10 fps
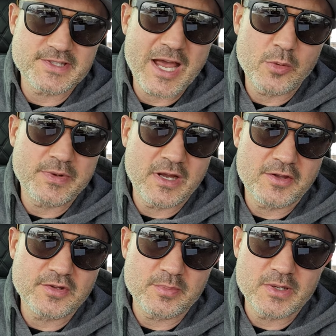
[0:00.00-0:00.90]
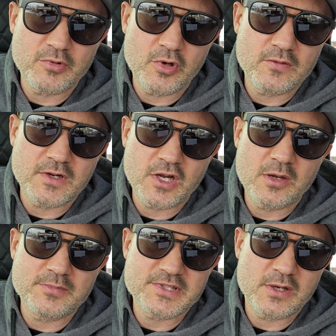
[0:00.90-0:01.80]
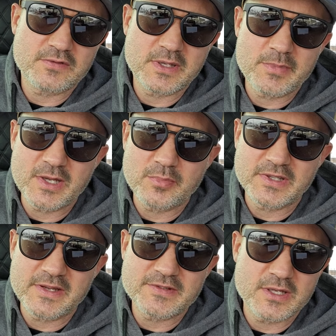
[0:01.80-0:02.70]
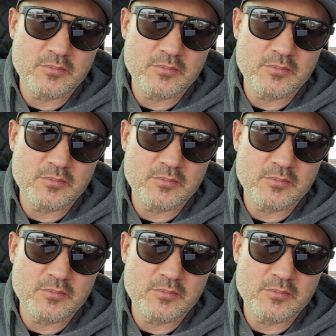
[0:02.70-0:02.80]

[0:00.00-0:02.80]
It's helping other people overcome self limiting beliefs